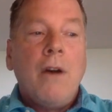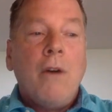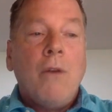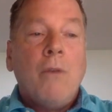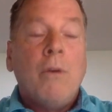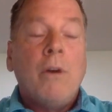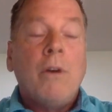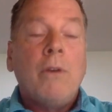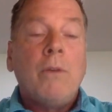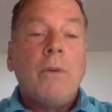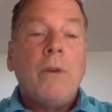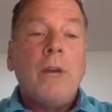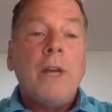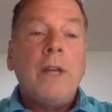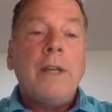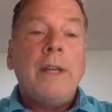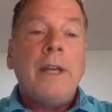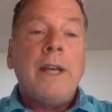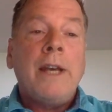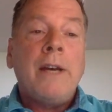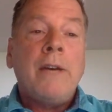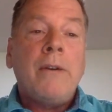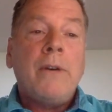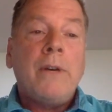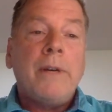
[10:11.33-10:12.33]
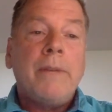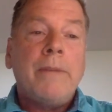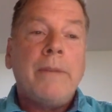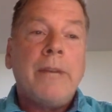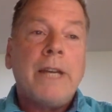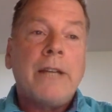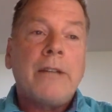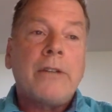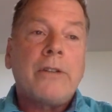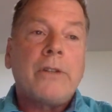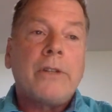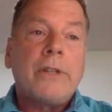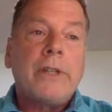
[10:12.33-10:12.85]
Well, right now
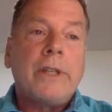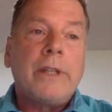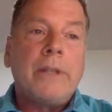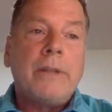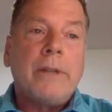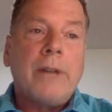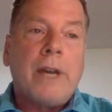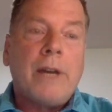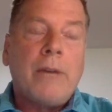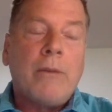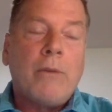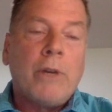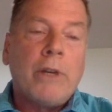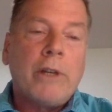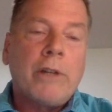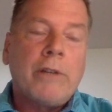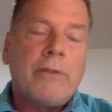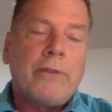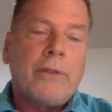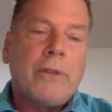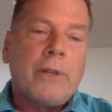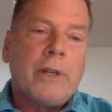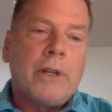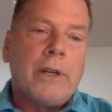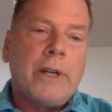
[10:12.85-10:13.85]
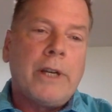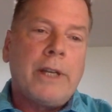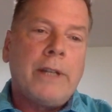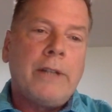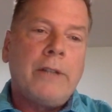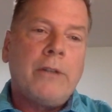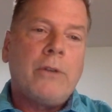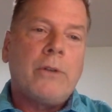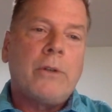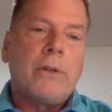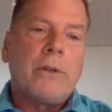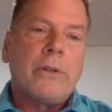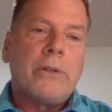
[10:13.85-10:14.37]
I work for our
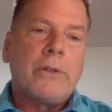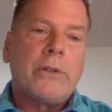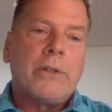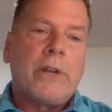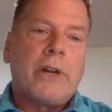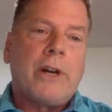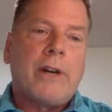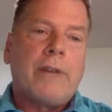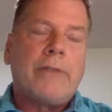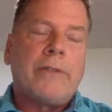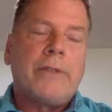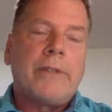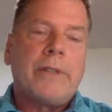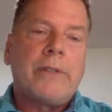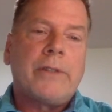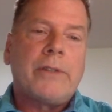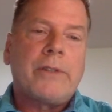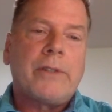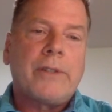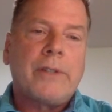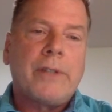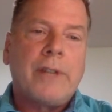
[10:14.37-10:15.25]
headquarters office.